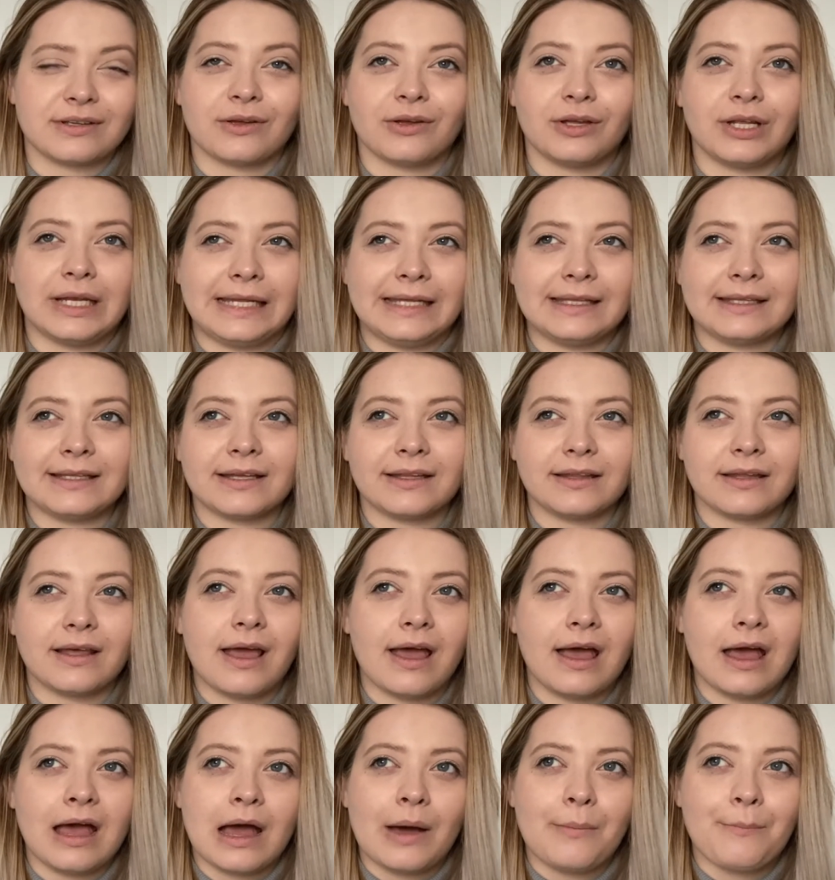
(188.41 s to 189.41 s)
Linen
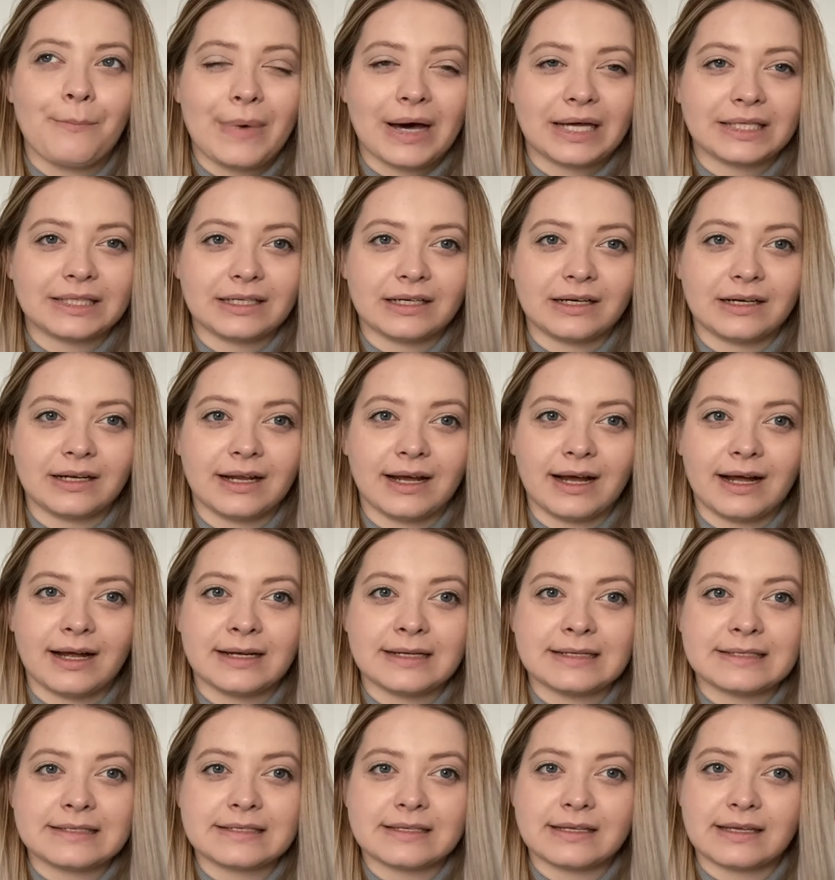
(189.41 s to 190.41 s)

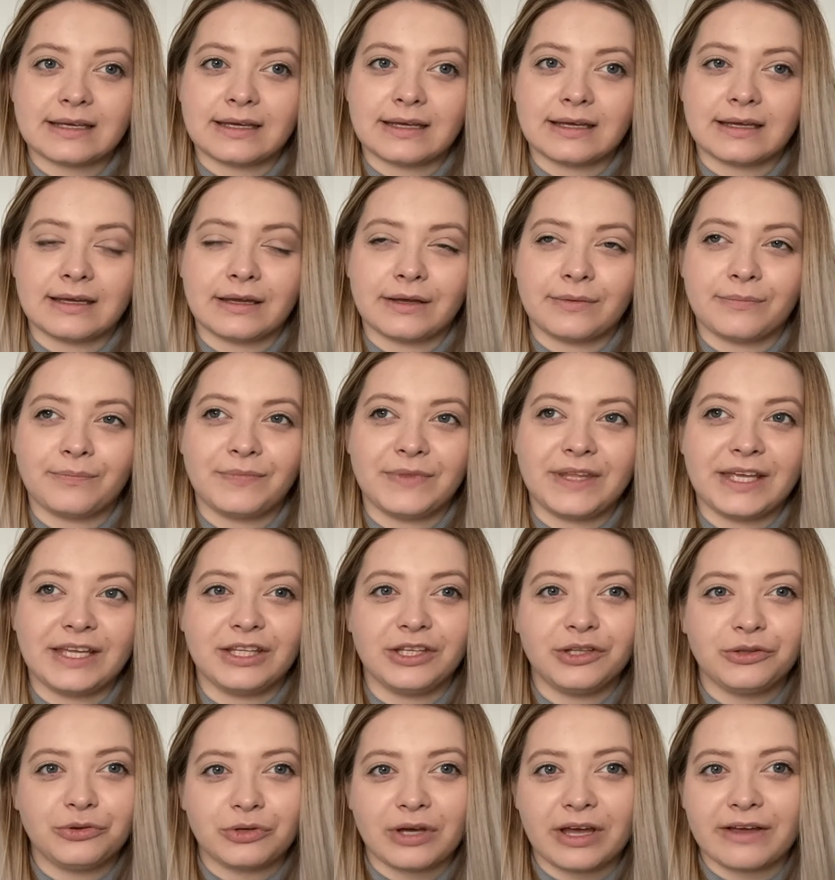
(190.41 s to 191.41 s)
materials, they
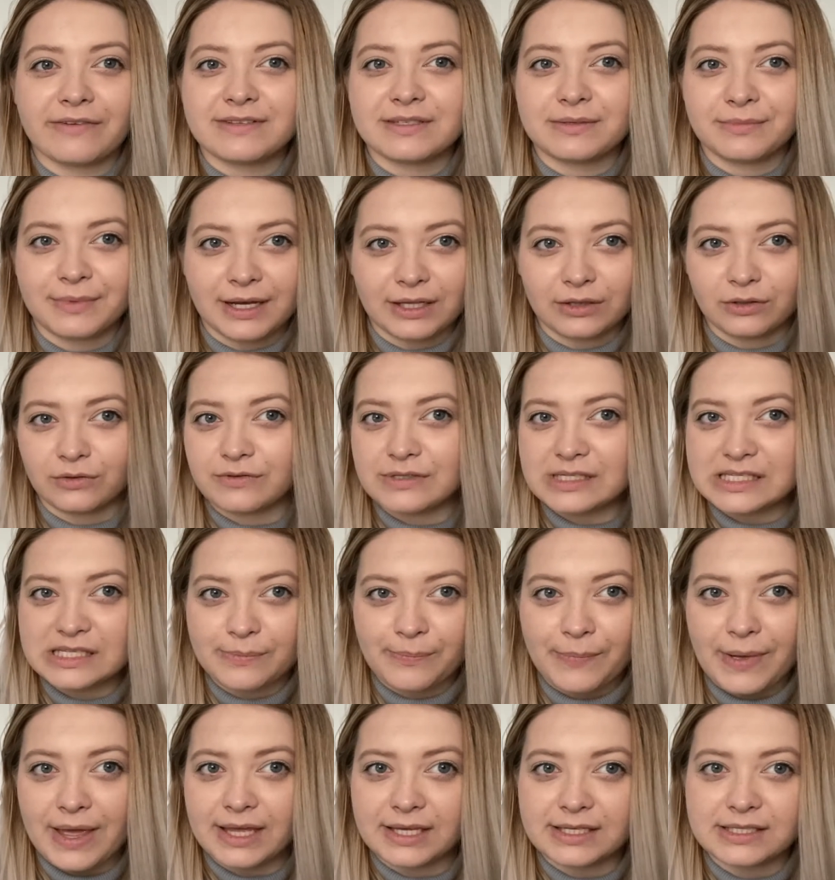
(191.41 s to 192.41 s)
need to have some kind of
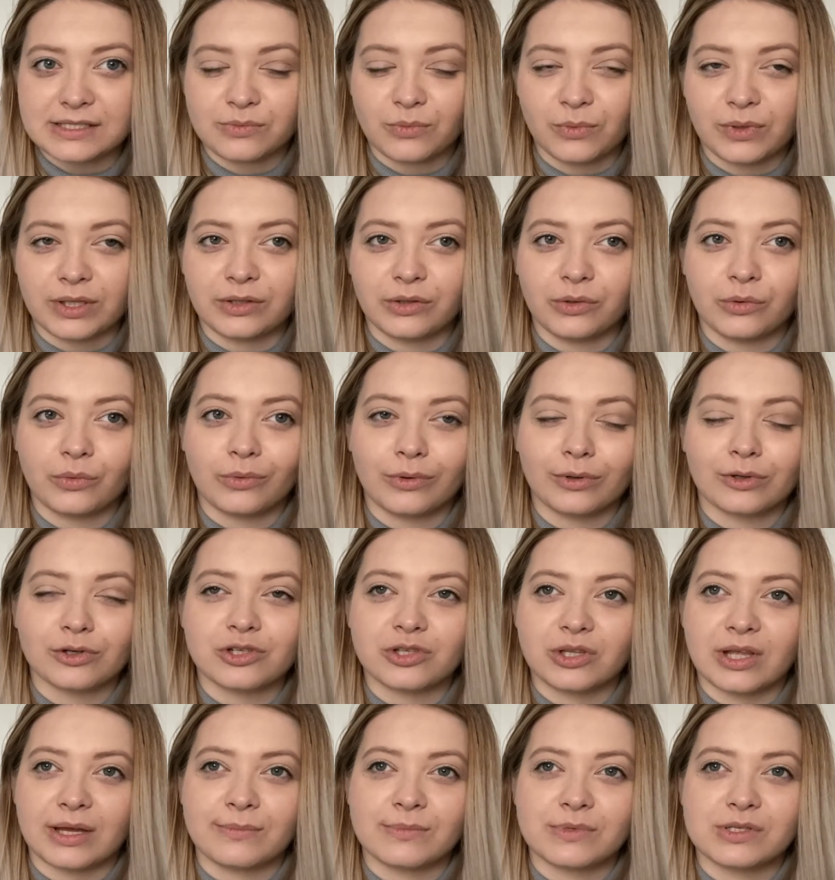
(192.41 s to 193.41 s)
space when you wash
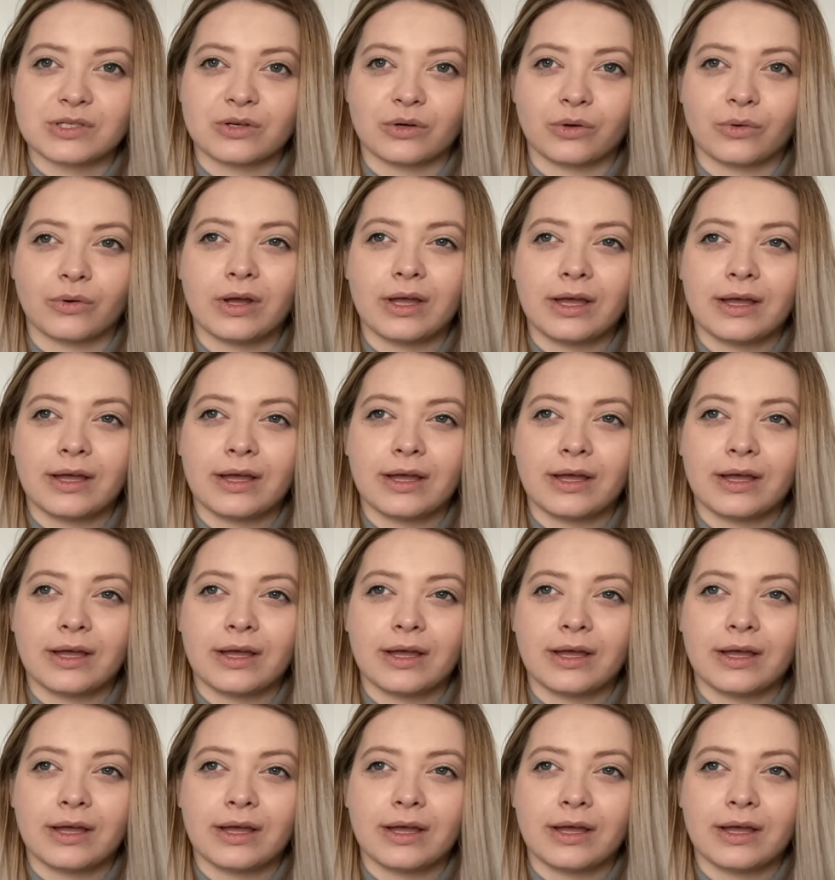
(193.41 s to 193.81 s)
them, so